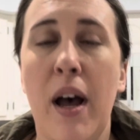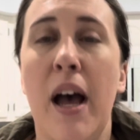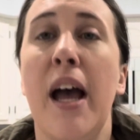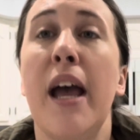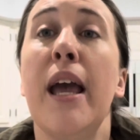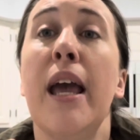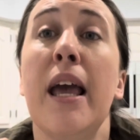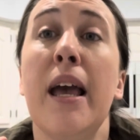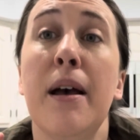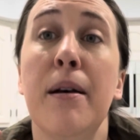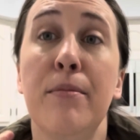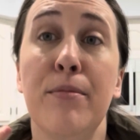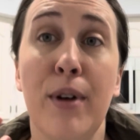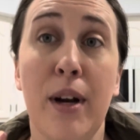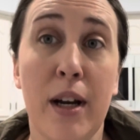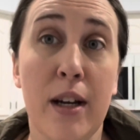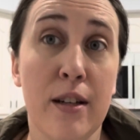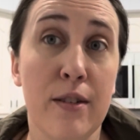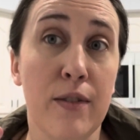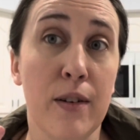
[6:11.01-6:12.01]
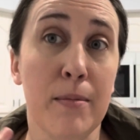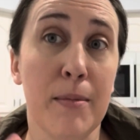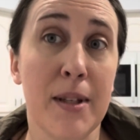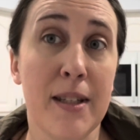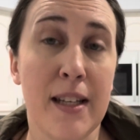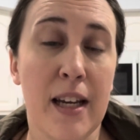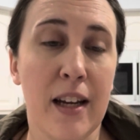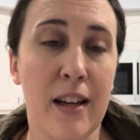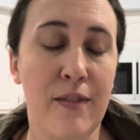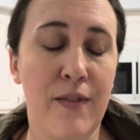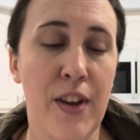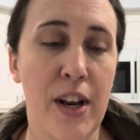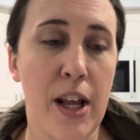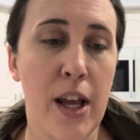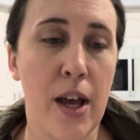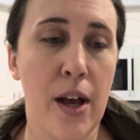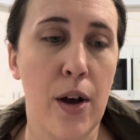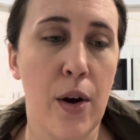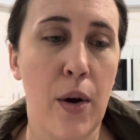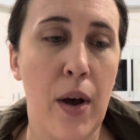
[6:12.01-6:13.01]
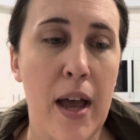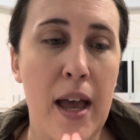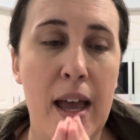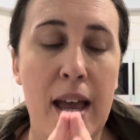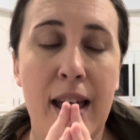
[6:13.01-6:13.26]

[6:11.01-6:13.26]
I am ready to film the second video.